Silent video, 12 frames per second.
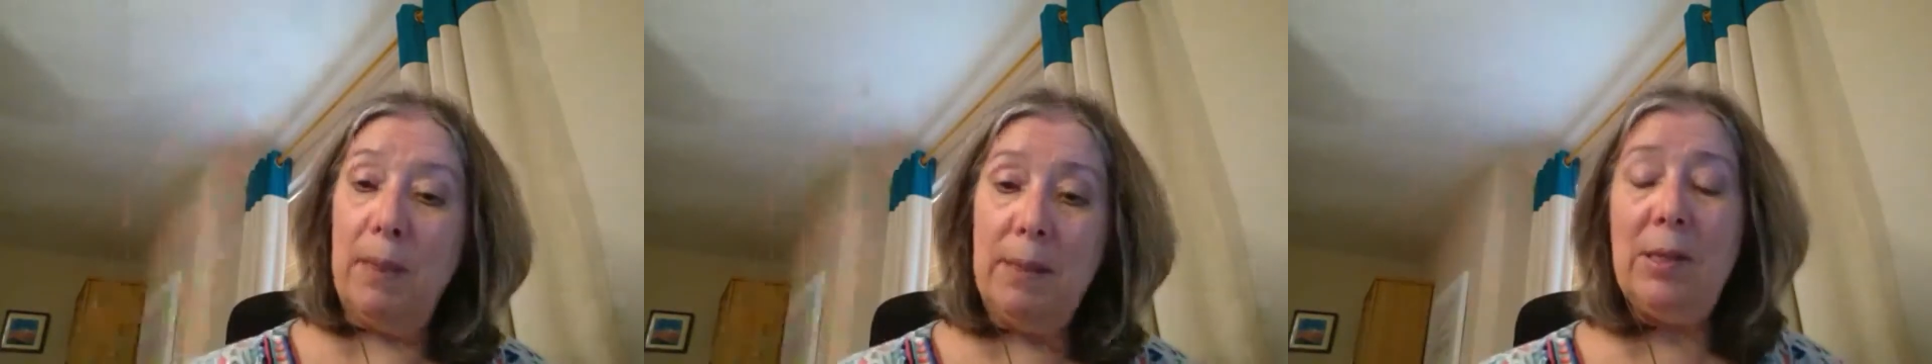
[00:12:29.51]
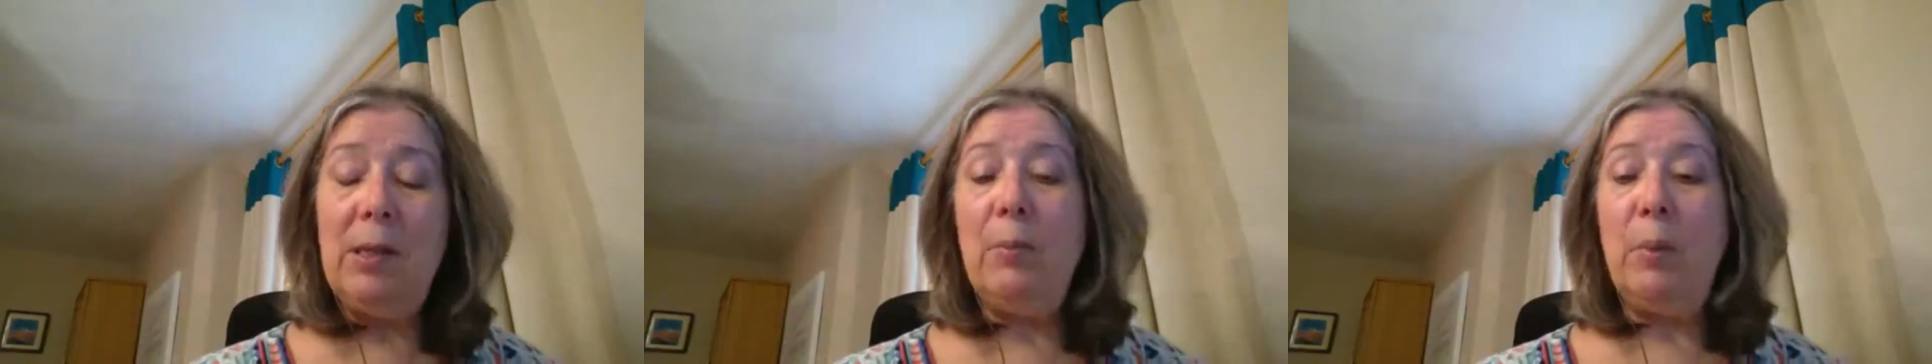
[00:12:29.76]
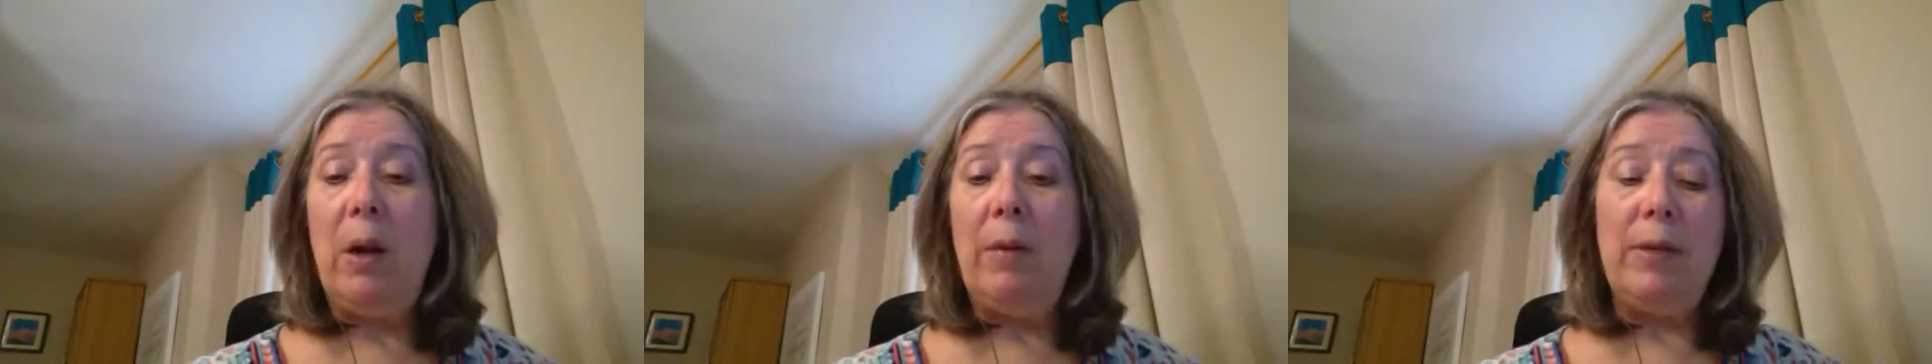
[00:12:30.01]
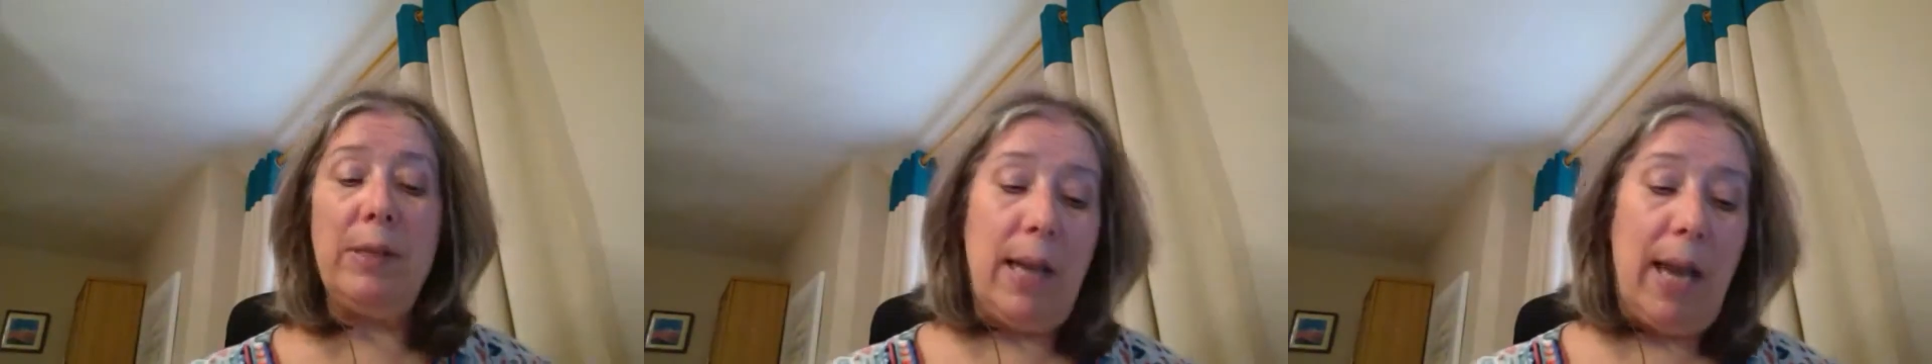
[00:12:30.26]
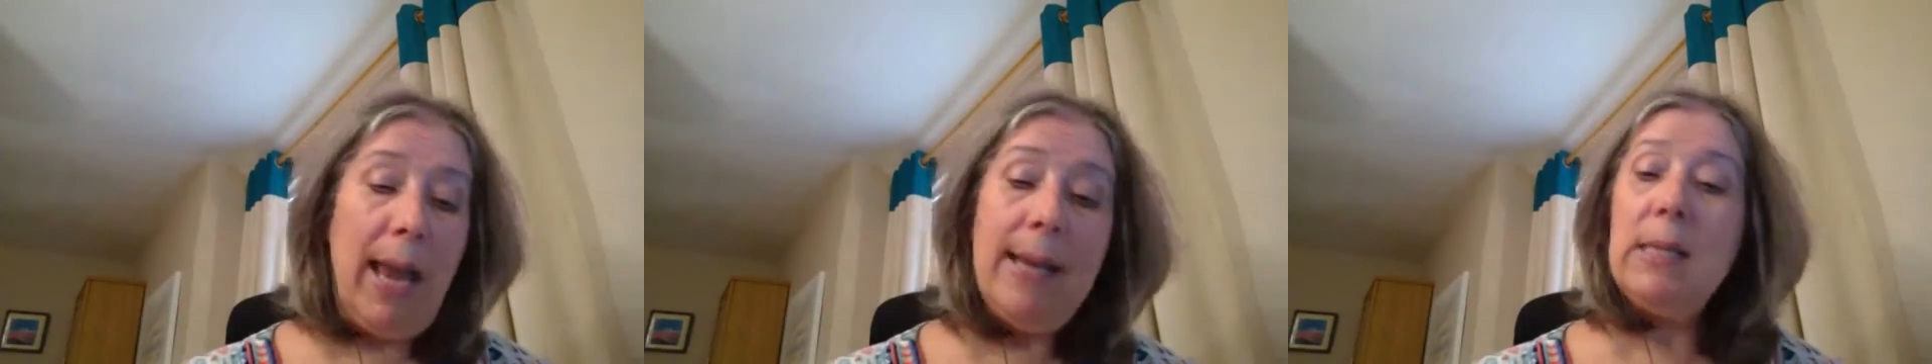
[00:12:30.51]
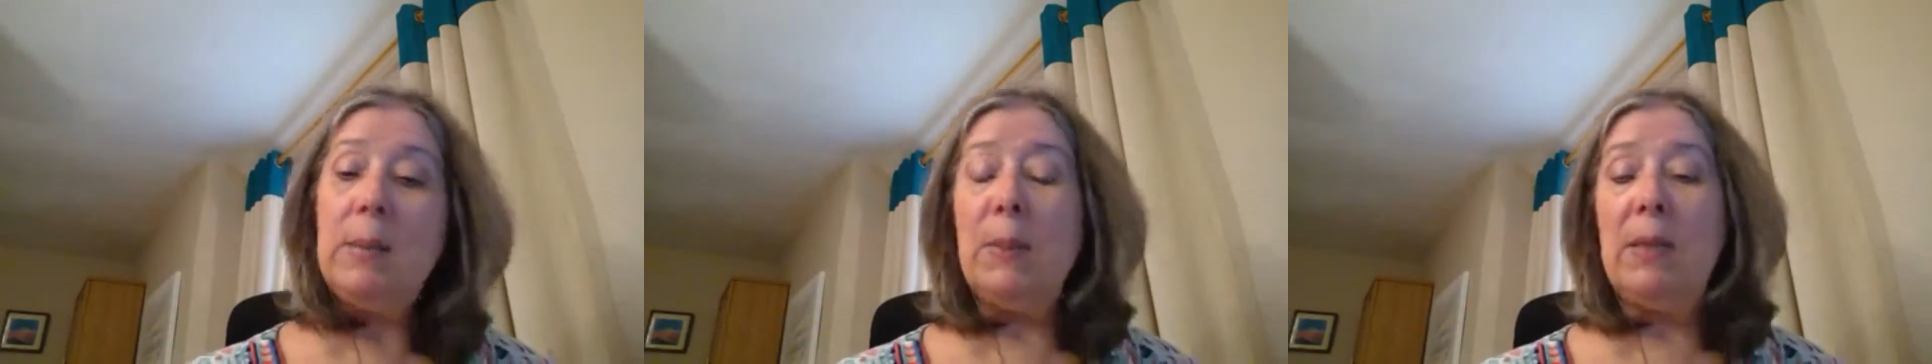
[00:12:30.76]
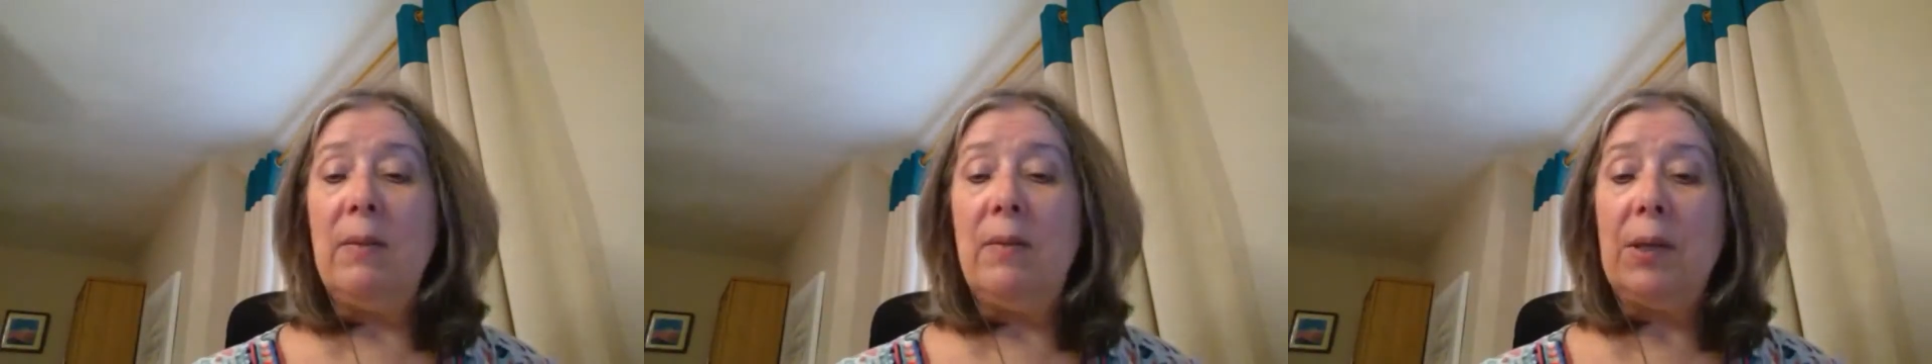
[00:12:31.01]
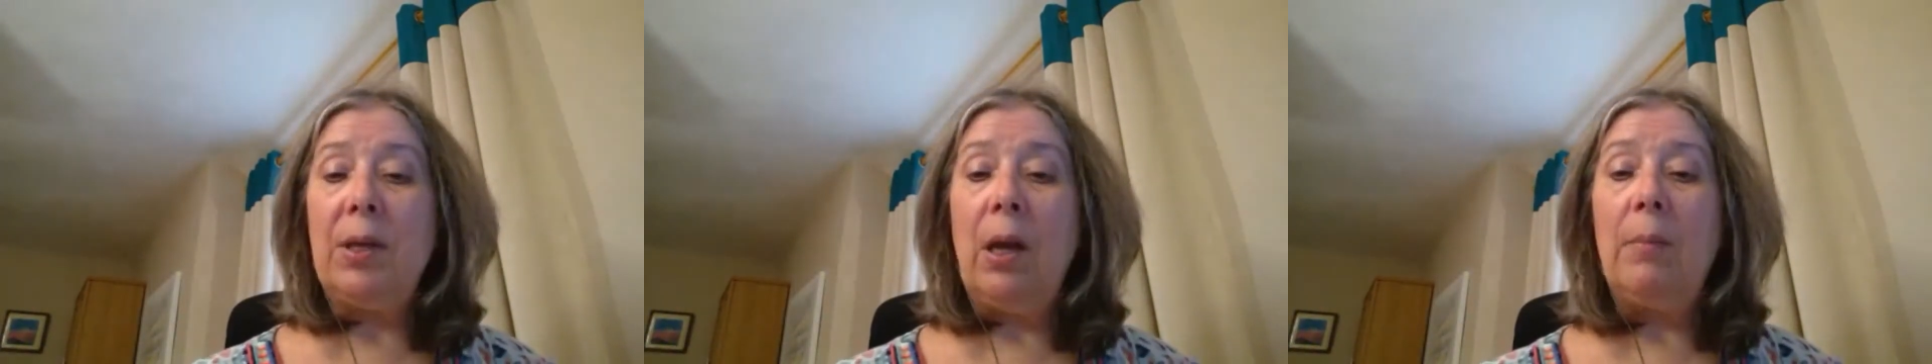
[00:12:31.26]
into the province at a
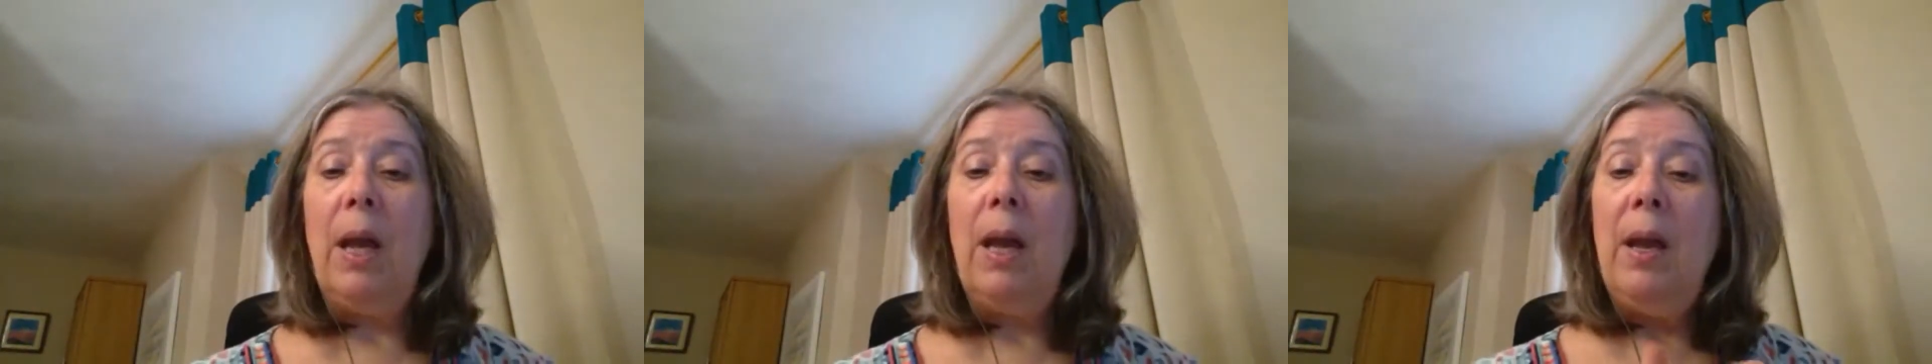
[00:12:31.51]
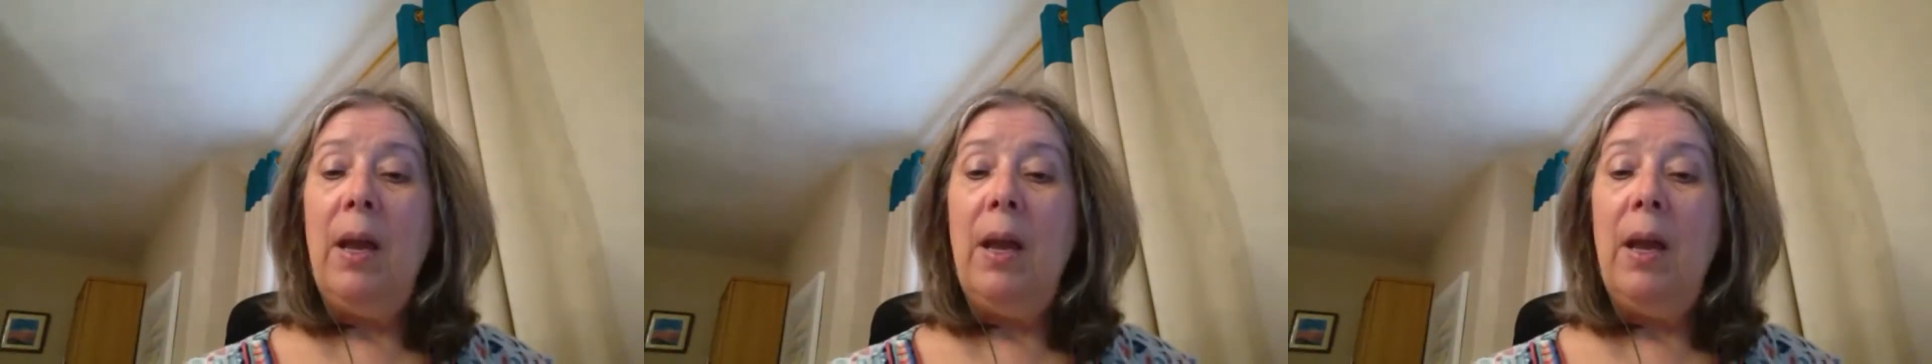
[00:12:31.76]
specific time,